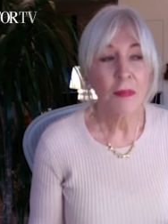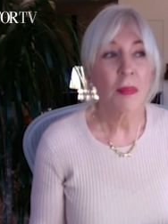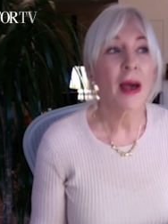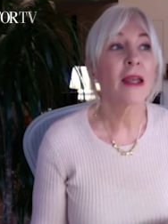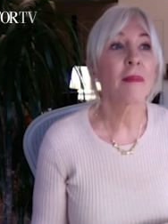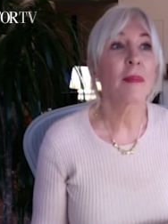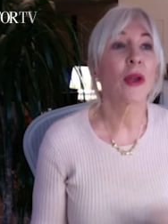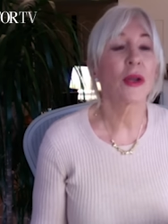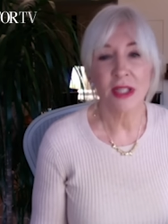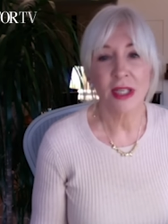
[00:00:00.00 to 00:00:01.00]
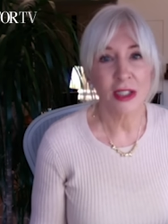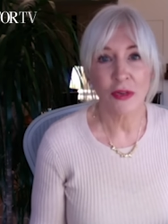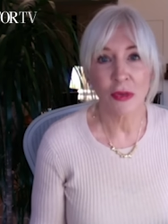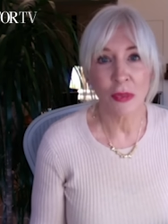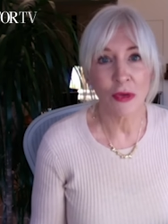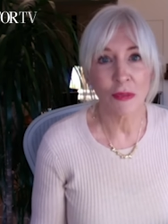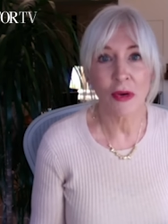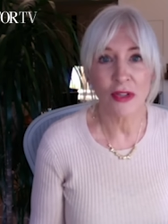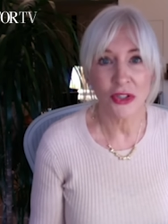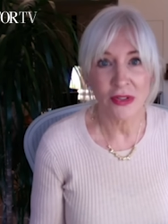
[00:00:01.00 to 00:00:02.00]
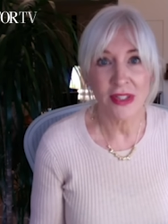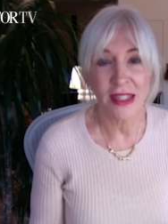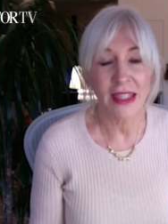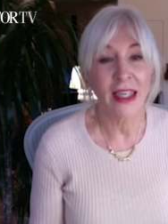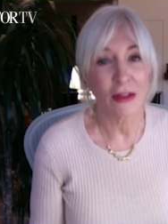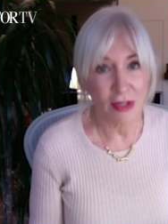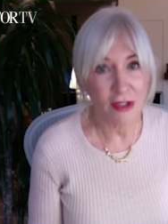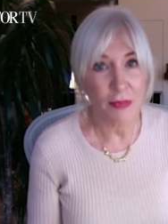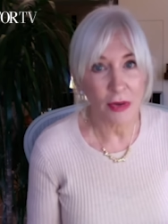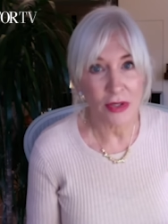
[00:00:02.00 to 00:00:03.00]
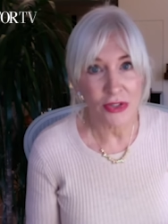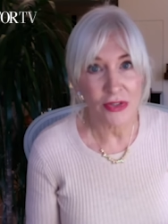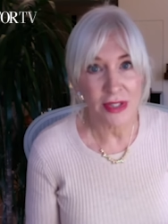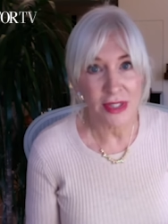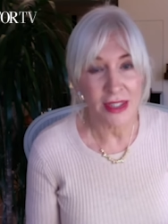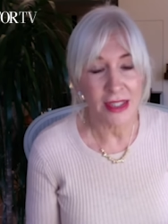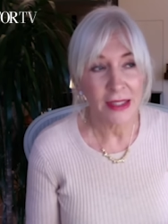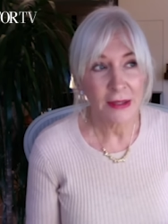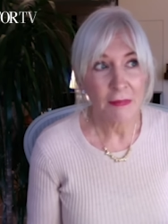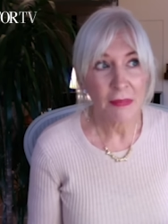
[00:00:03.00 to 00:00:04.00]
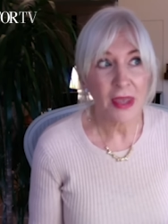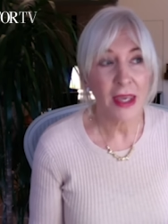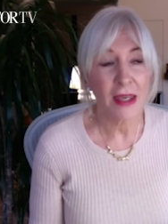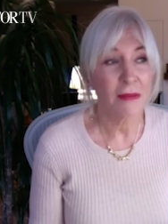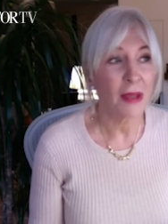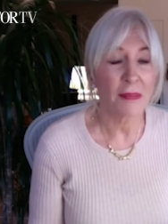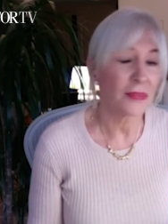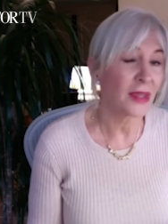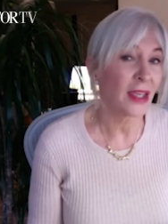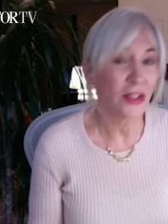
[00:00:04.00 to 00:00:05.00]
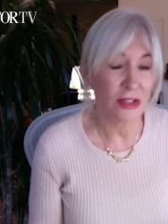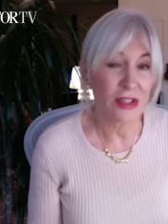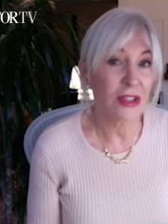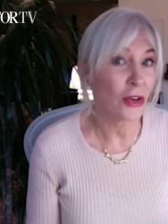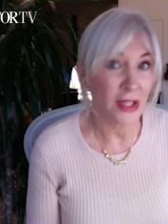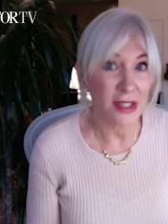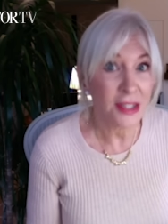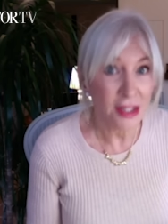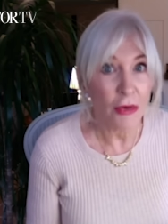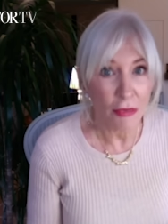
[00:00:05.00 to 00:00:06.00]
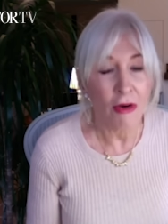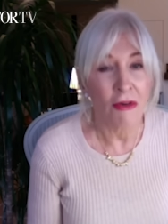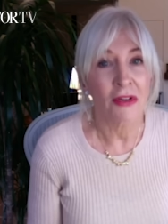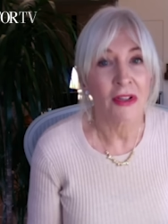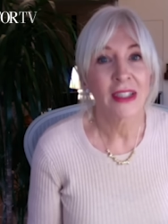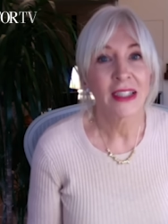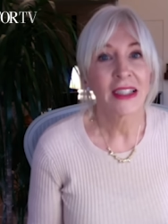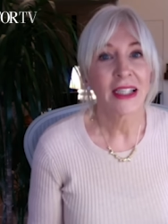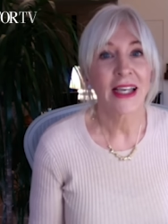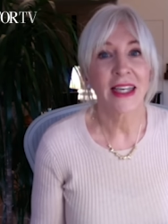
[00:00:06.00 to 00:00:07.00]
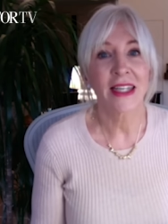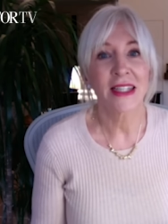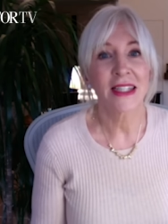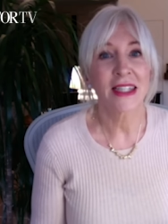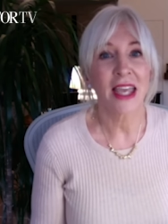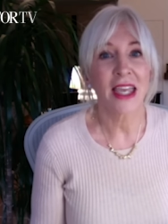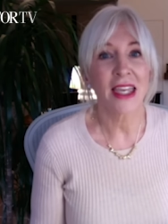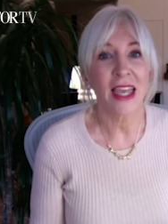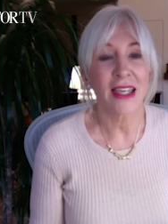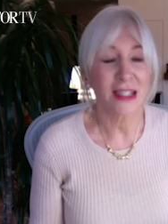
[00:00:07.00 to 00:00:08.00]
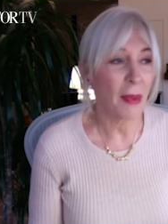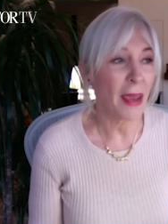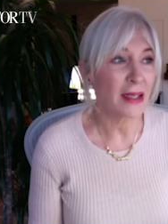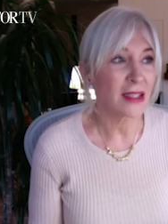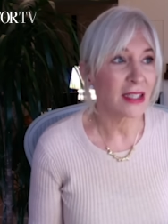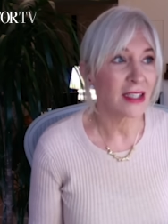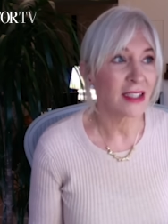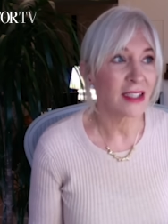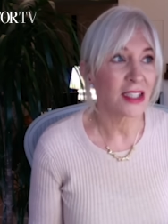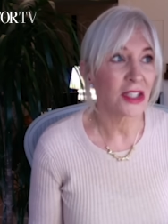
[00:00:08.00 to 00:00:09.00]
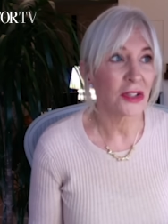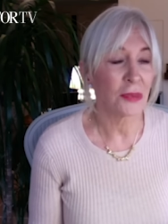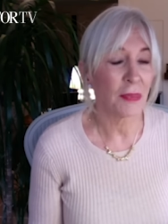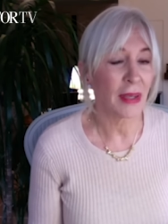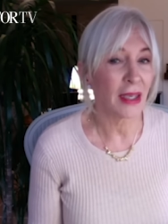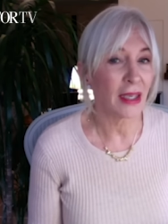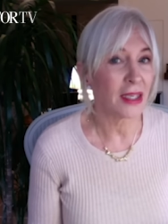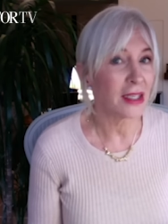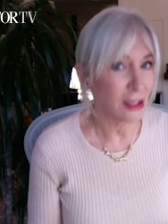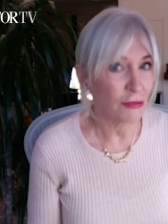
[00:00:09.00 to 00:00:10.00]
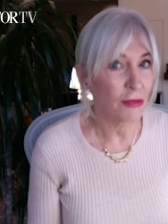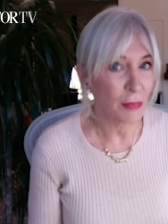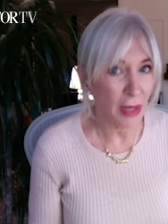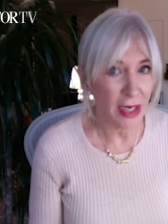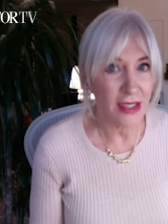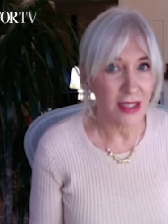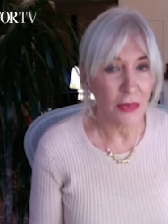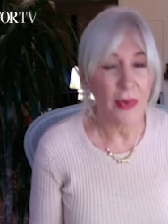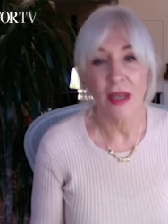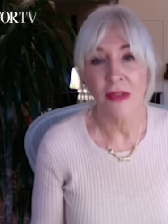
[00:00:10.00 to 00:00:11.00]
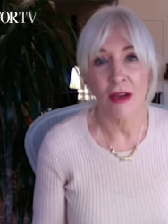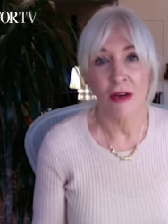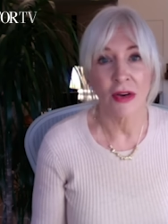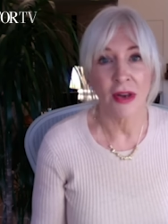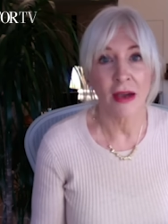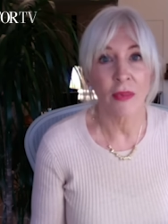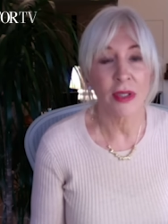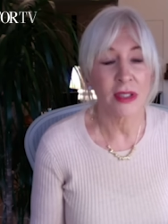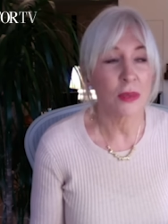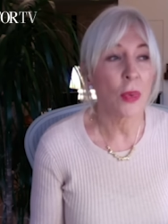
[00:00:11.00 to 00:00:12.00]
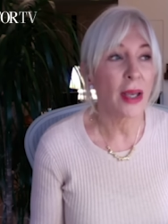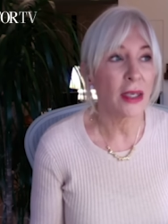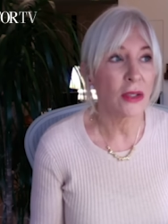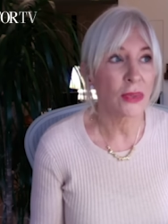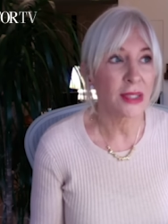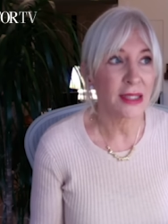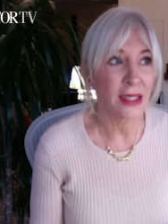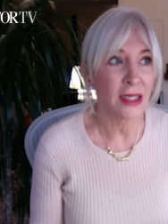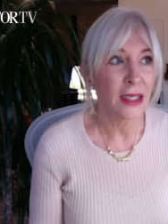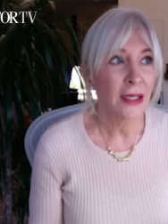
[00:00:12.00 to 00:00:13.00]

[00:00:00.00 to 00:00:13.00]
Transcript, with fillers: By plotting to remove Boris Johnson and getting rid of Boris Johnson, they they got it so wrong and they expected to be in a different place to where they are now, which is why you will see